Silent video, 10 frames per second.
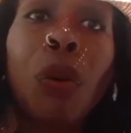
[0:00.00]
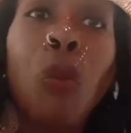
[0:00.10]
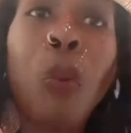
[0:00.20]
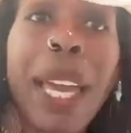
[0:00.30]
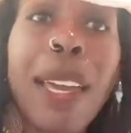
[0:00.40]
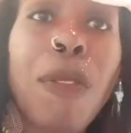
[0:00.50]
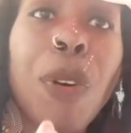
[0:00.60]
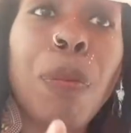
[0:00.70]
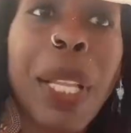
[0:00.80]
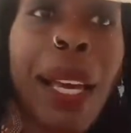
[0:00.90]
way for
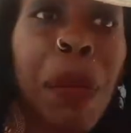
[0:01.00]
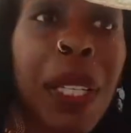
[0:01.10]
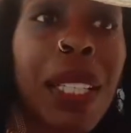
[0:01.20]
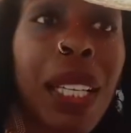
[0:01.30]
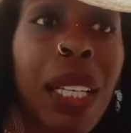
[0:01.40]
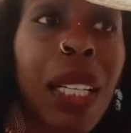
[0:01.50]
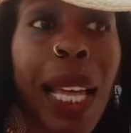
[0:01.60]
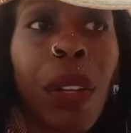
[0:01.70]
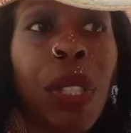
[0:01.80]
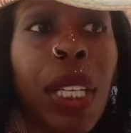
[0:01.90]
a black man to get
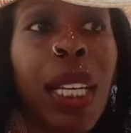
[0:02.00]
clout